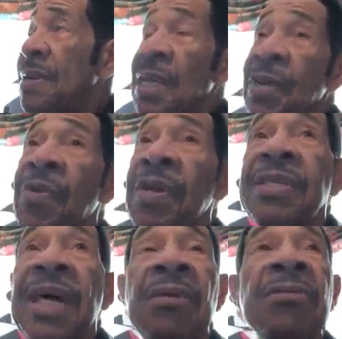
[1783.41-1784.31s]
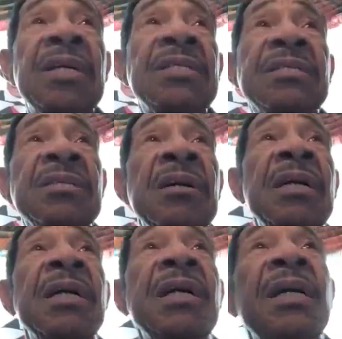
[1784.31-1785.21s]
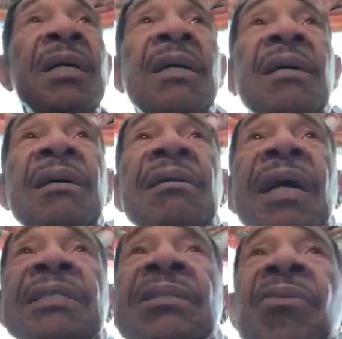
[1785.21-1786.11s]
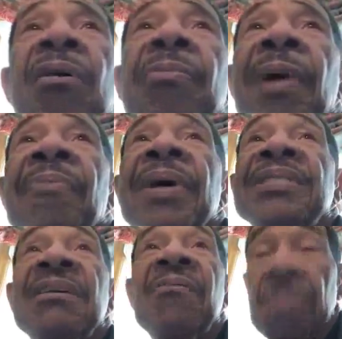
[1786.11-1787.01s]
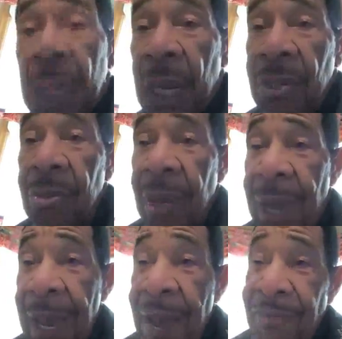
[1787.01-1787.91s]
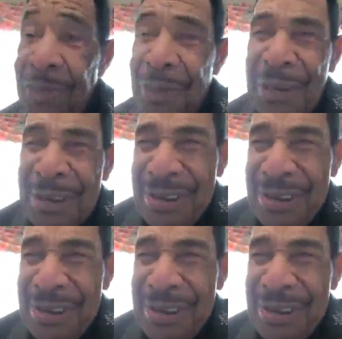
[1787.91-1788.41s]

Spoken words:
I was getting ready to say, I don't necessarily like to talk about myself, but I do, I have to.